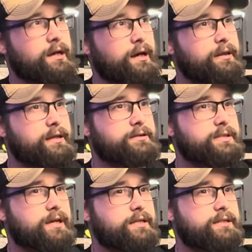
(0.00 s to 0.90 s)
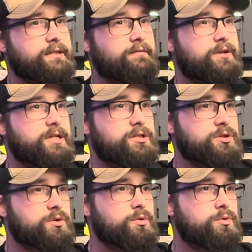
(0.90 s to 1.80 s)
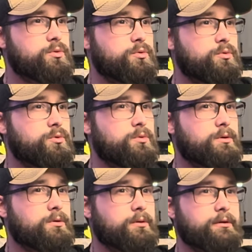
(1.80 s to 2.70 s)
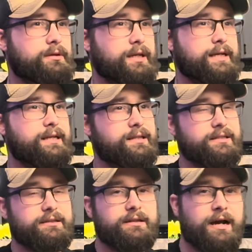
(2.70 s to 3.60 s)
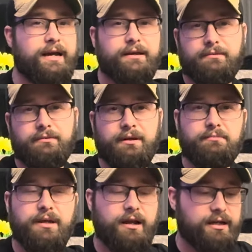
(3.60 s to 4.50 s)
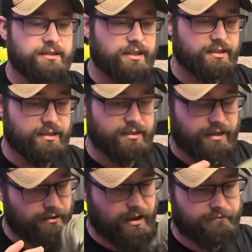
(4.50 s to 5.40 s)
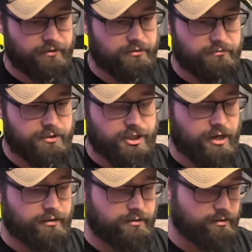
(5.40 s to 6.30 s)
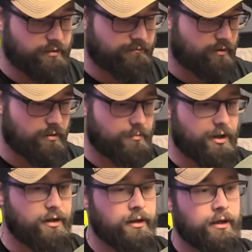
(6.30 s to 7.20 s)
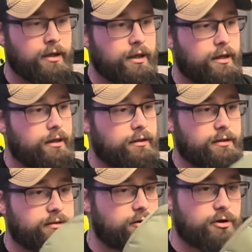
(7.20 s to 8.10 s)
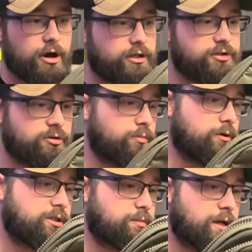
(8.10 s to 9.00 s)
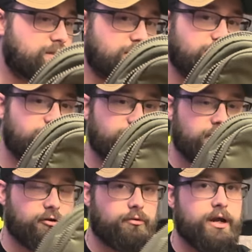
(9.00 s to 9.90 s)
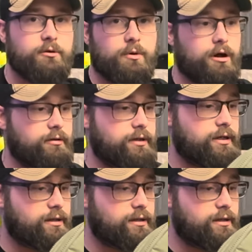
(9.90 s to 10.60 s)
I think it's like 72 or like in this high, like mid high 60s. I'll have to check to confirm, but they're not super expensive. They're great quality.